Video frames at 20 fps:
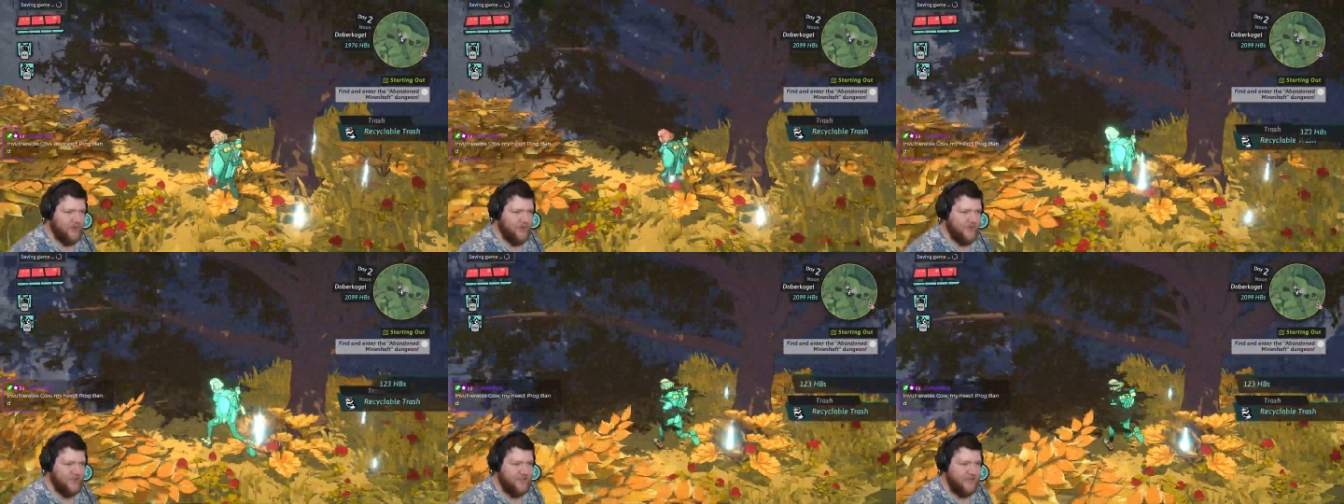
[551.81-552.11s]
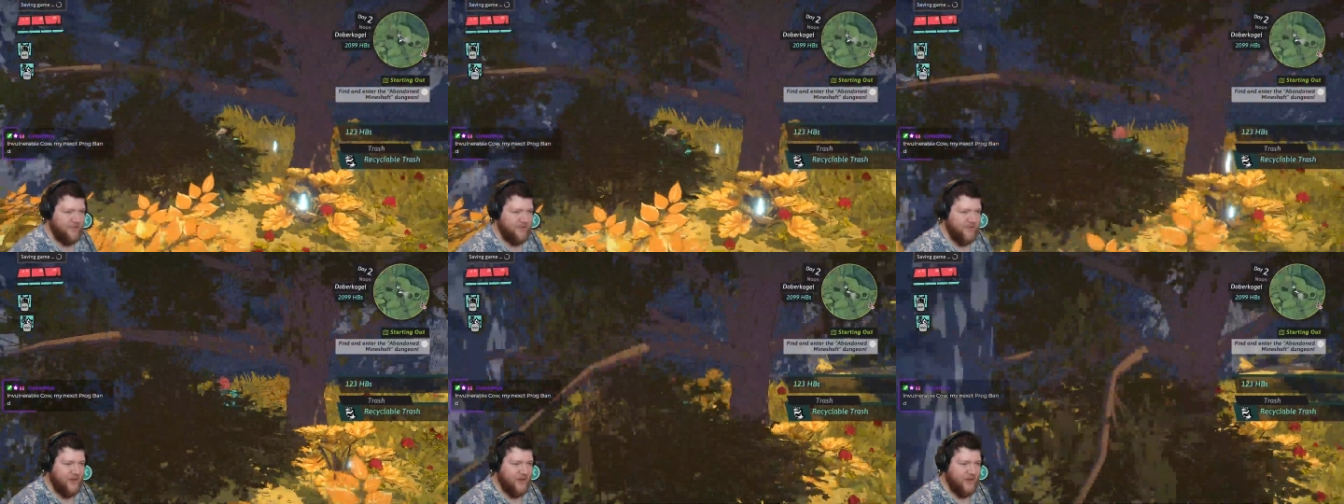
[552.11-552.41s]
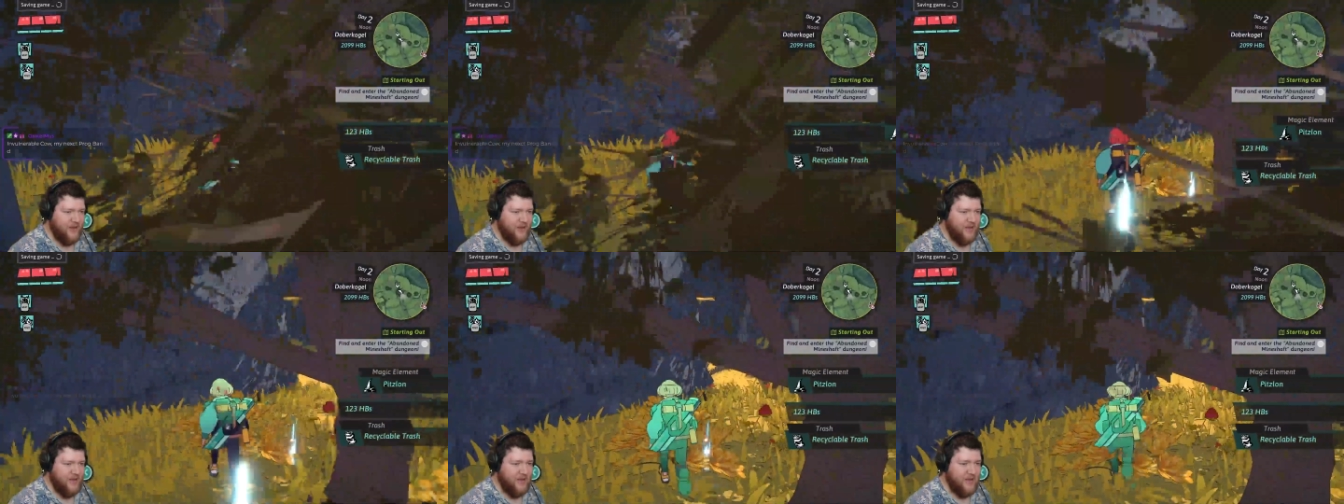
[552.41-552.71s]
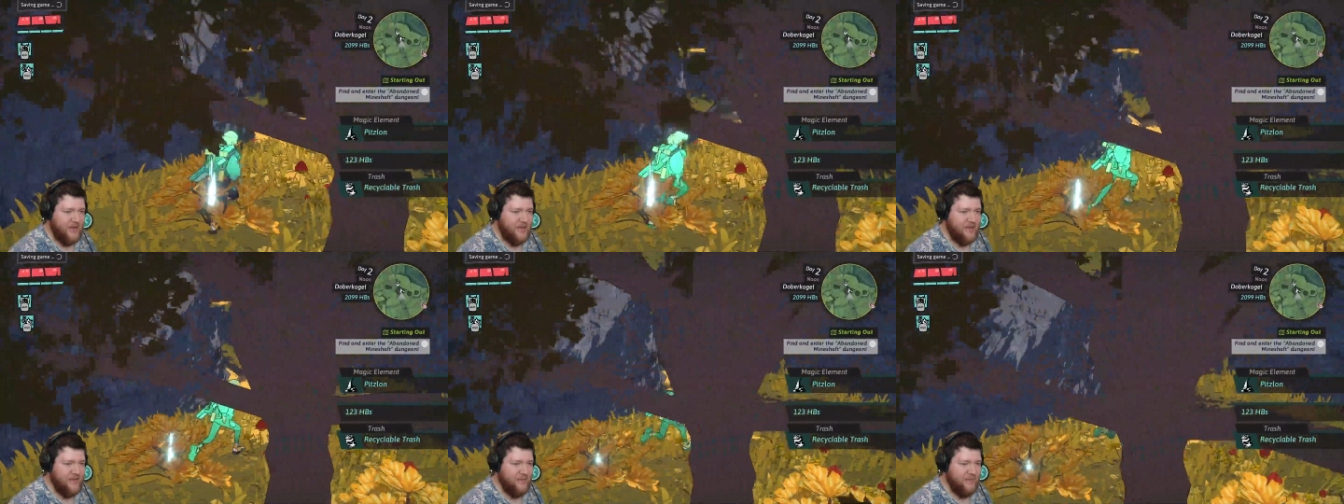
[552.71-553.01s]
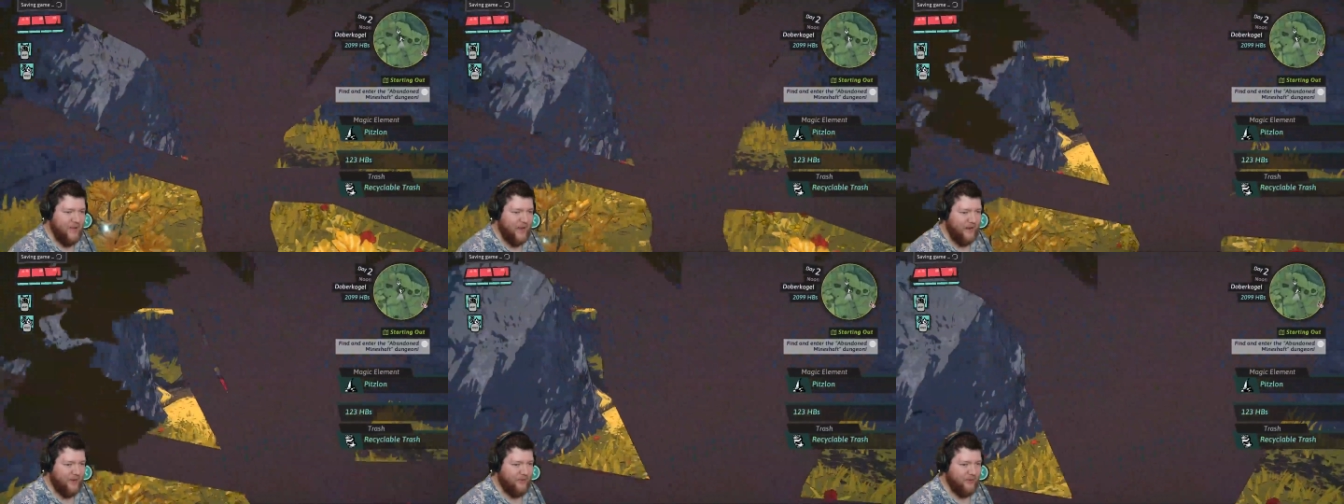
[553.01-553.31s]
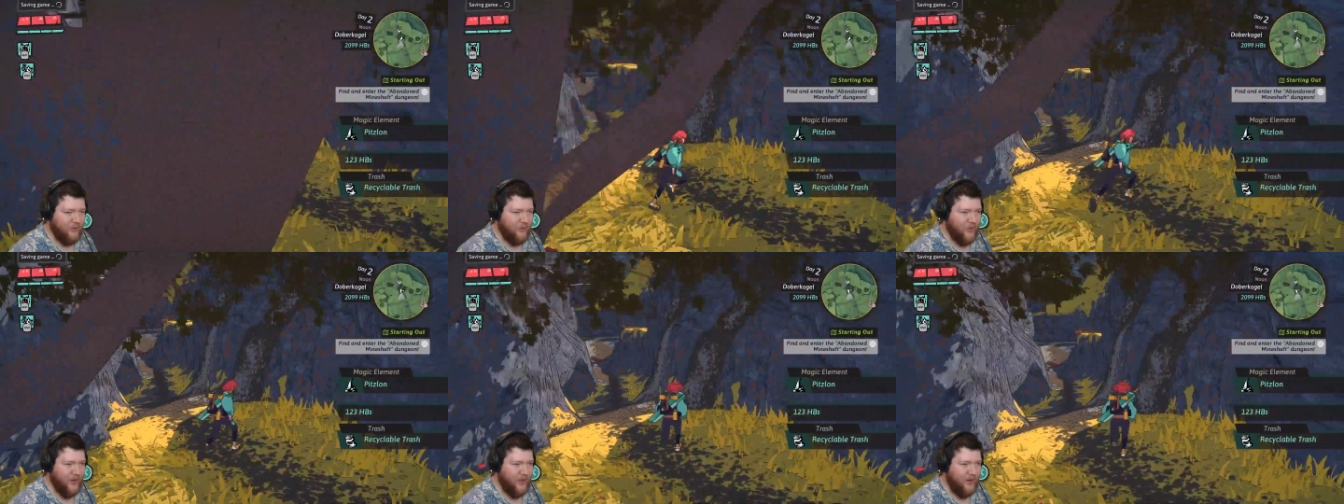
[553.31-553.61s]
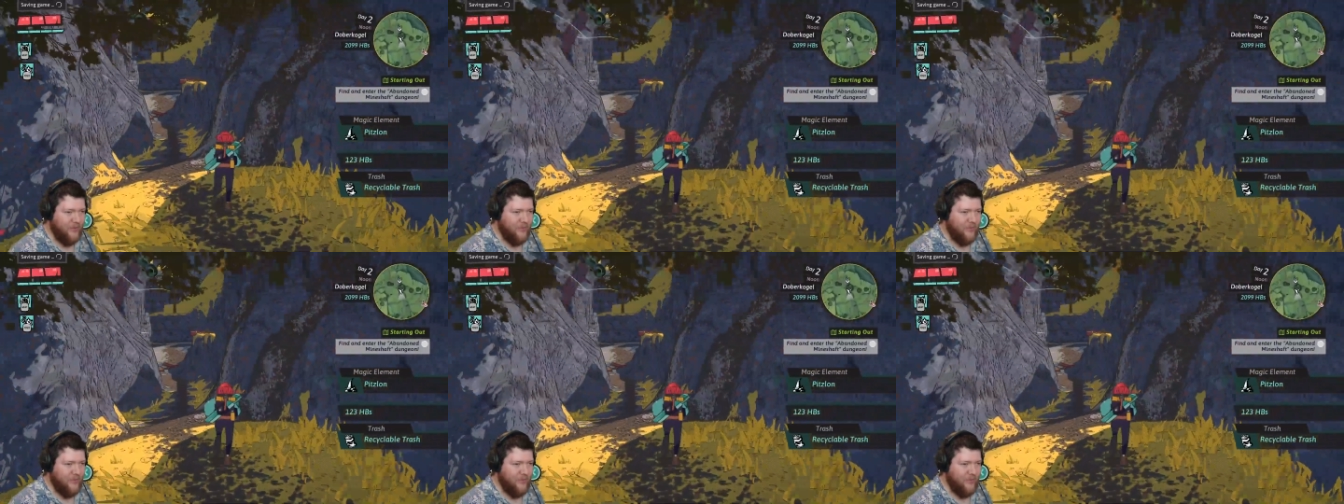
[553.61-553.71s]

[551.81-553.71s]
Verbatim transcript: to see if I could yeet them out of the way,